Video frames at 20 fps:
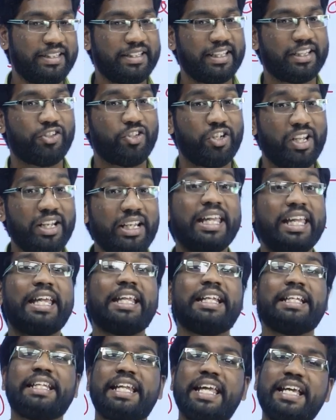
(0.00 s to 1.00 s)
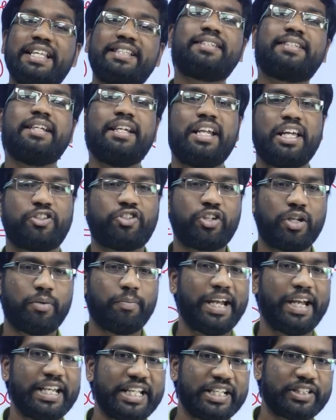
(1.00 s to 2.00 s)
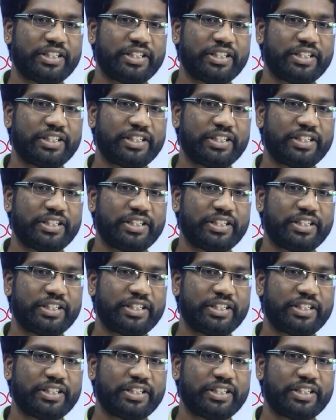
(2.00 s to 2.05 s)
section. In next lecture, my dear